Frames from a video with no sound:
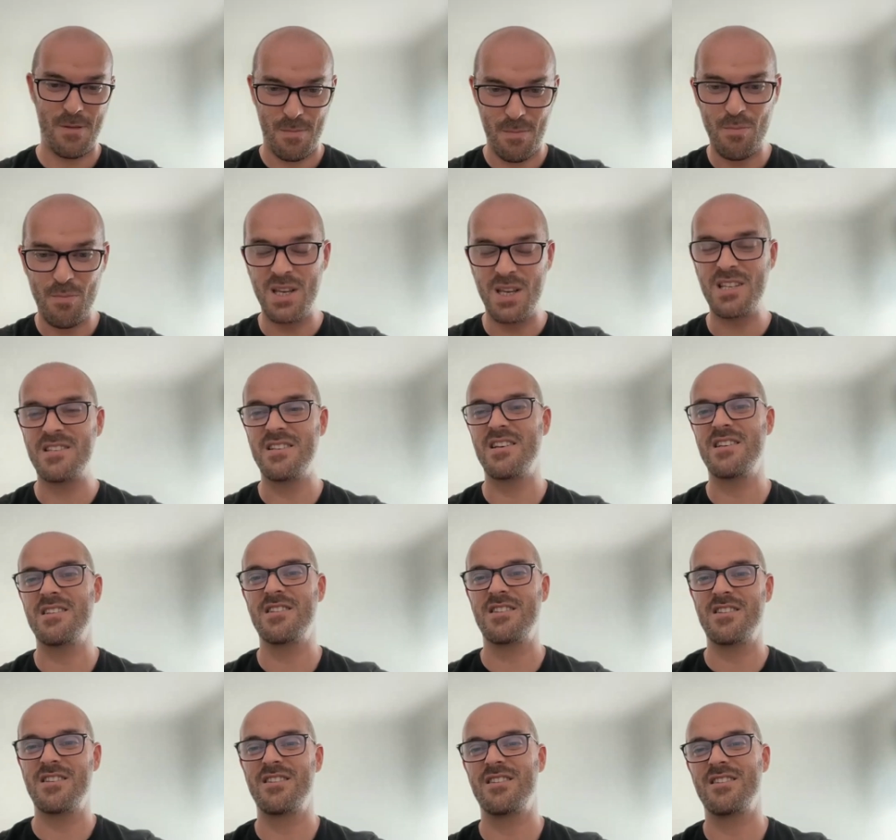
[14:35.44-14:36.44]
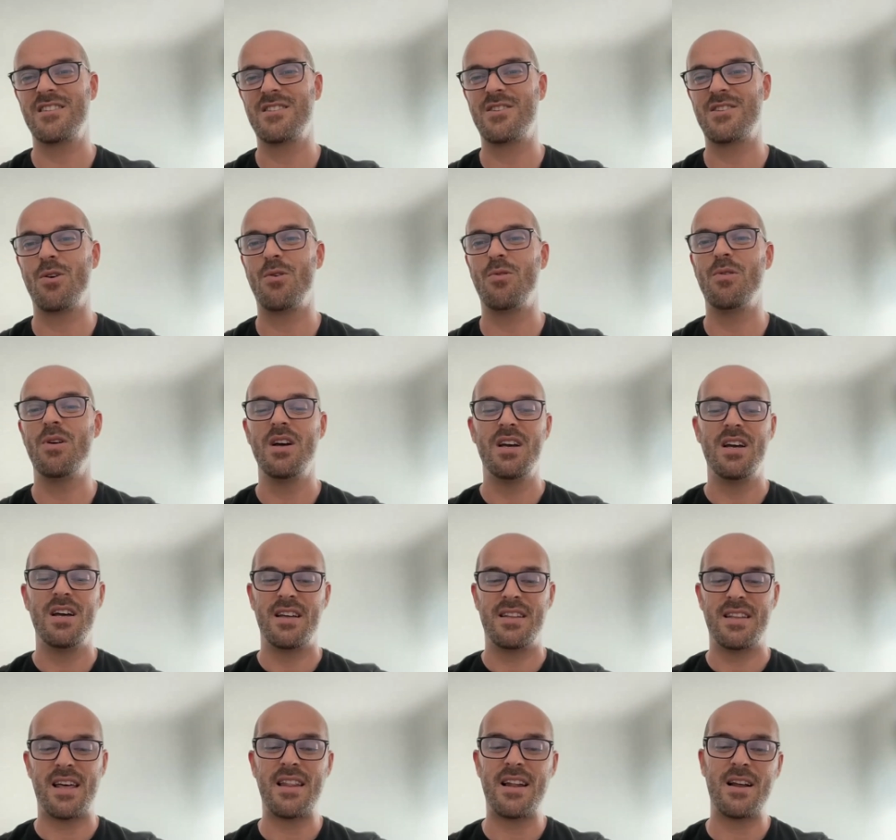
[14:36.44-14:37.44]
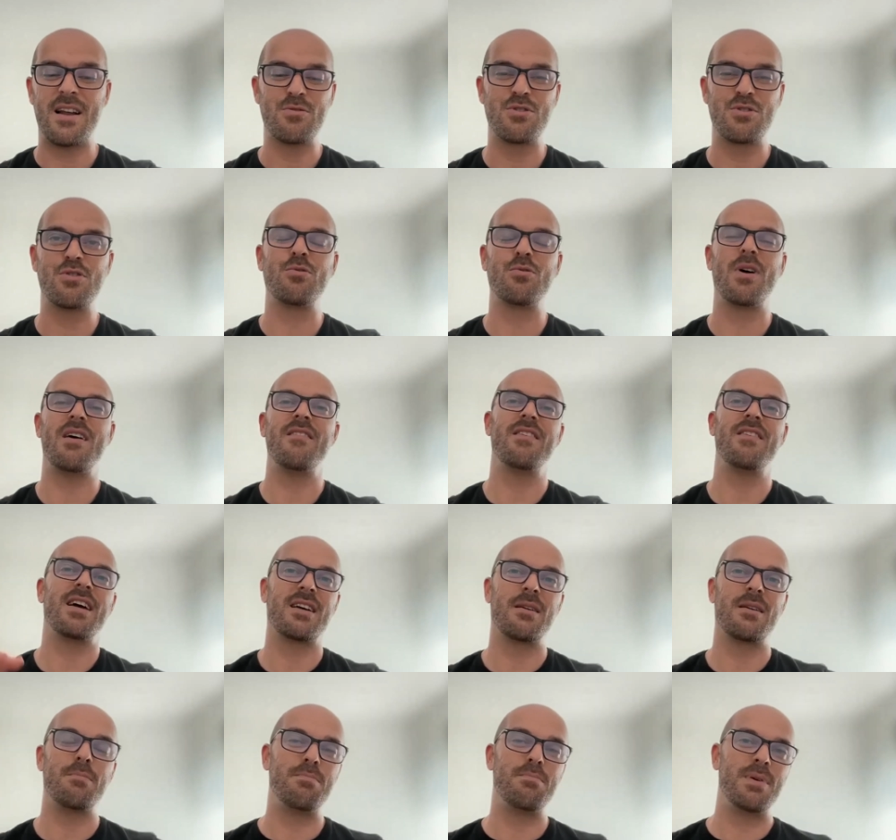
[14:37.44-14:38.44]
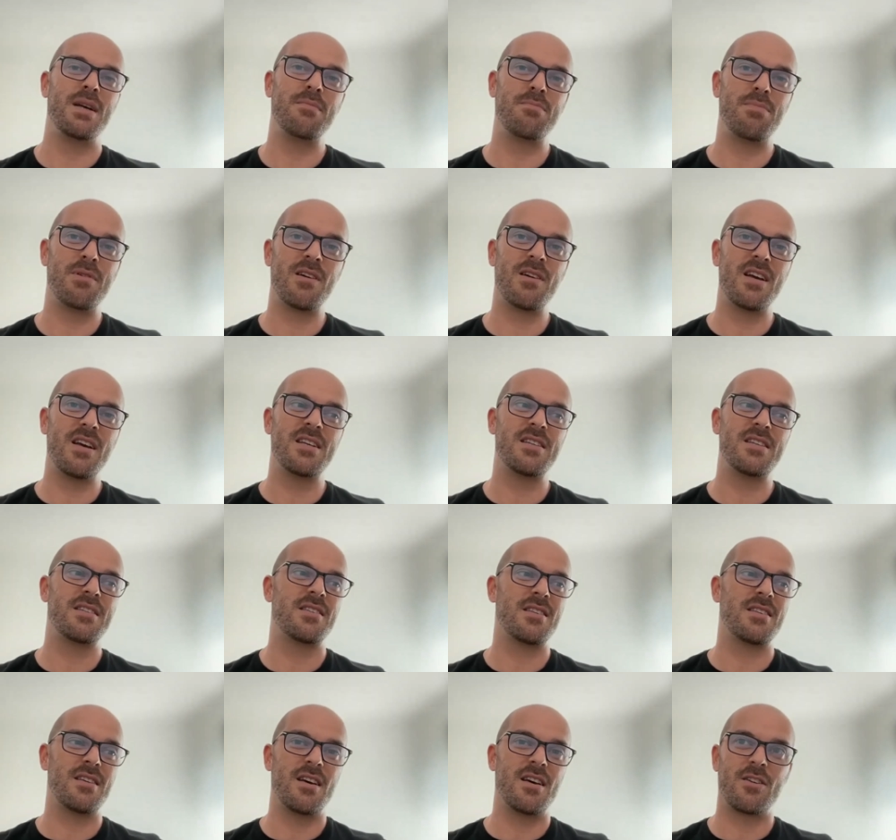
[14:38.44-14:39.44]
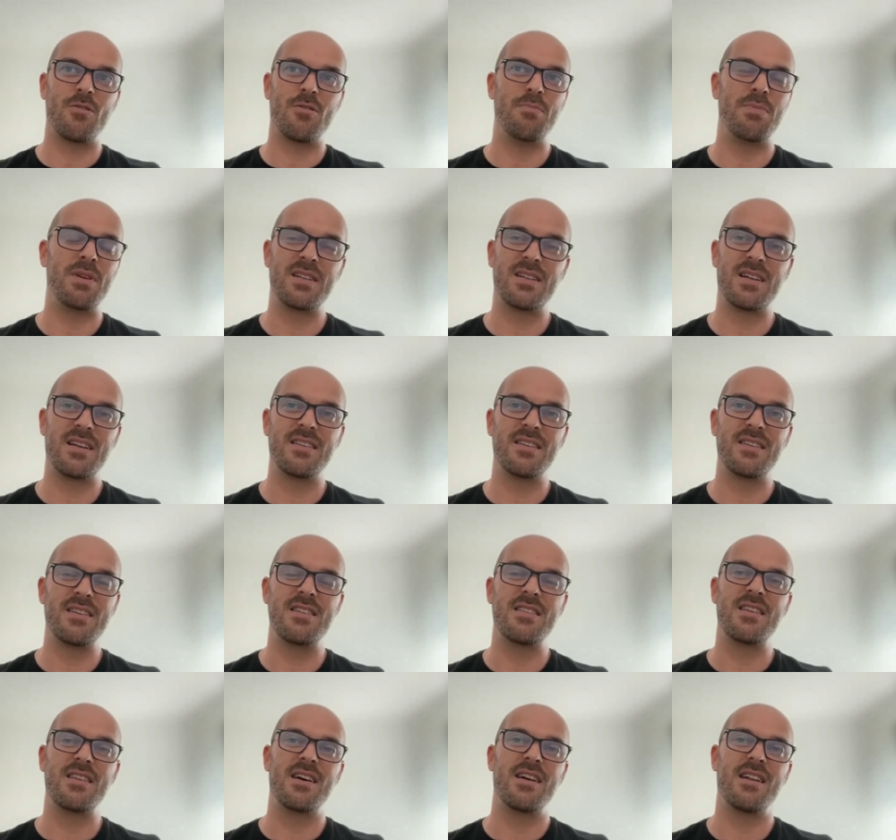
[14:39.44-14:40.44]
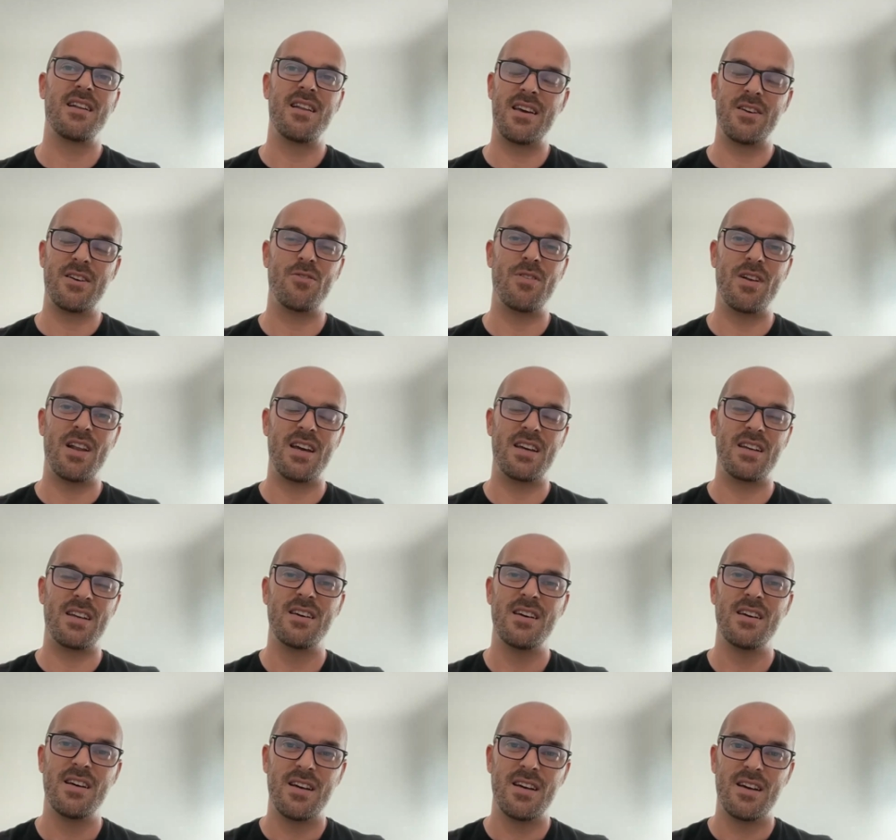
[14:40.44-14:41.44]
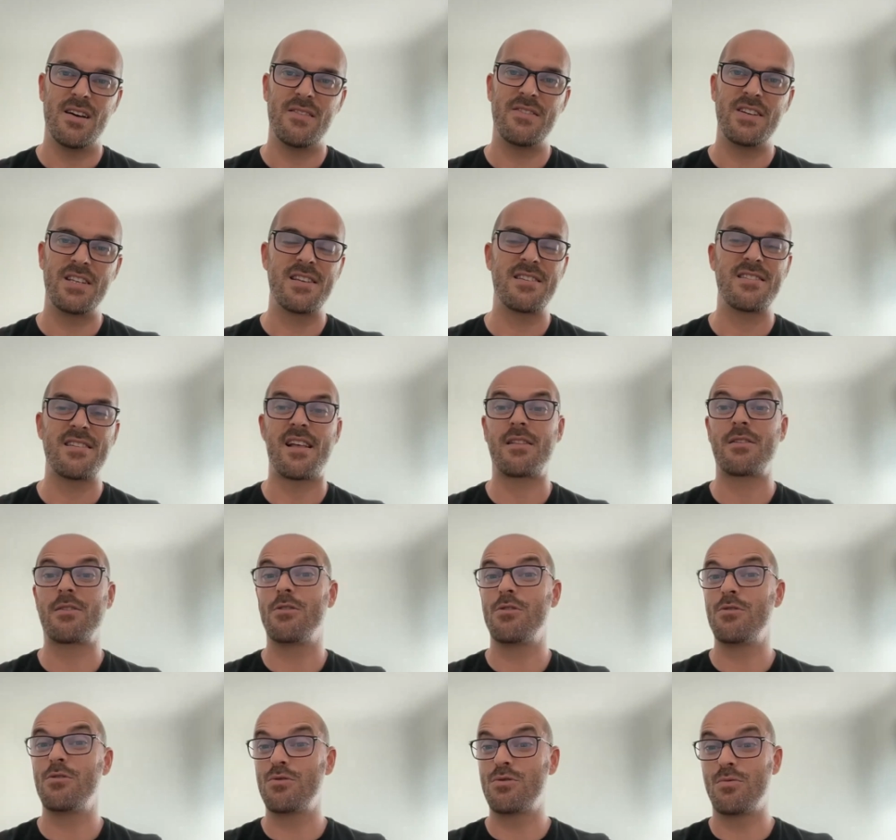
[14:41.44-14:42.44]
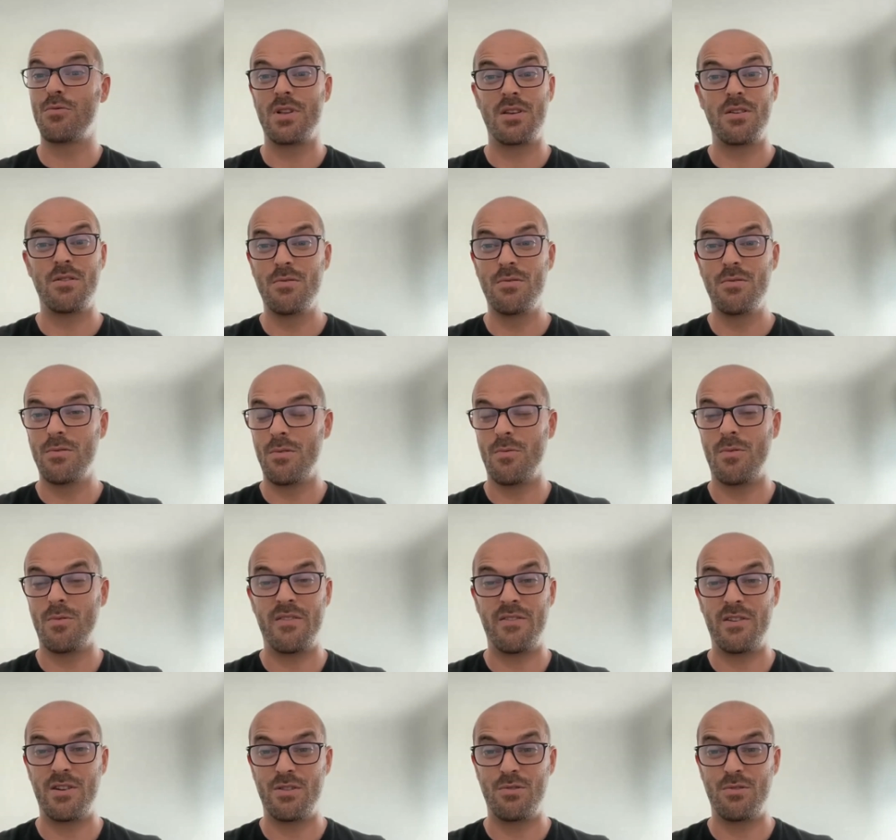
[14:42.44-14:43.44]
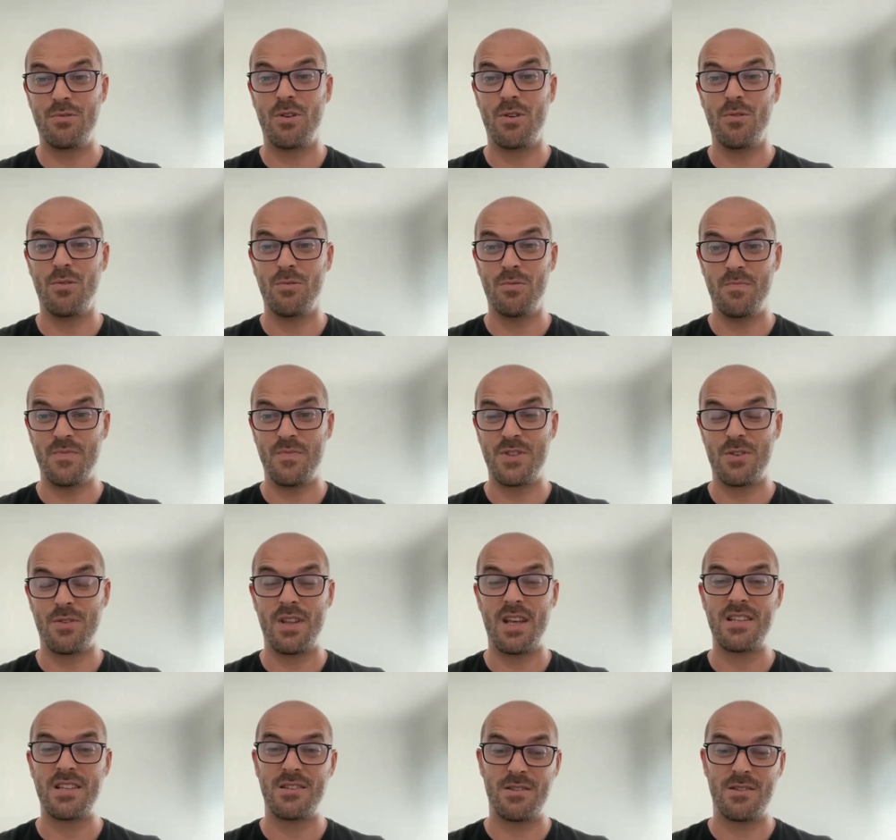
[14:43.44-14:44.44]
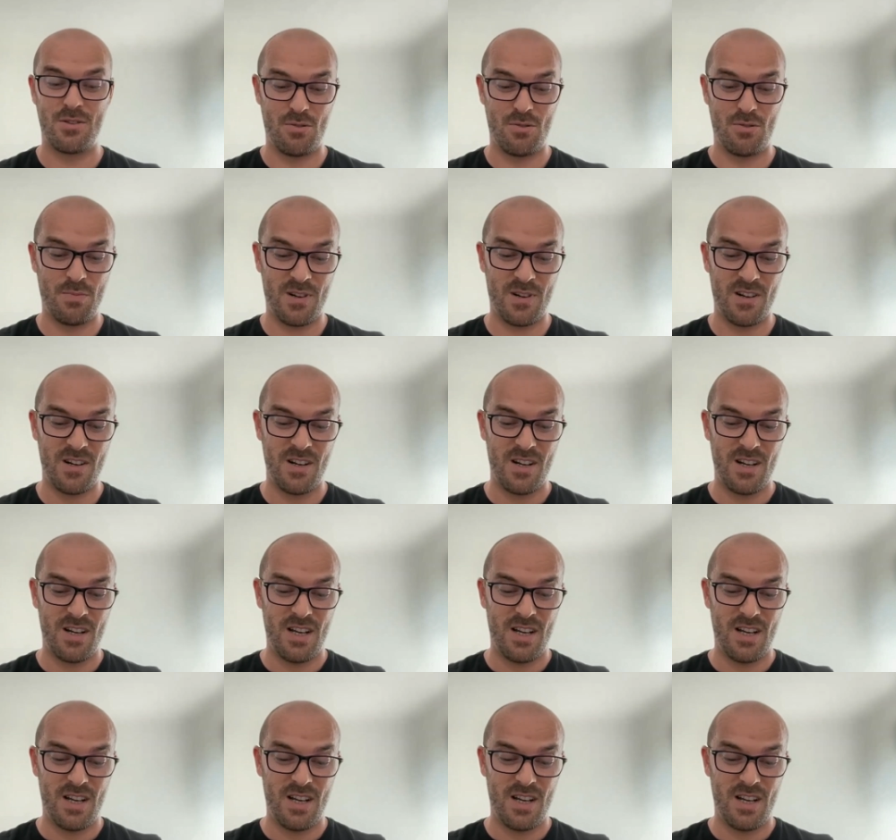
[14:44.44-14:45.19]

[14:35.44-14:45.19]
business. So that allows you to have like a paperless, a completely digital and online business that goes with you wherever you go. So that's super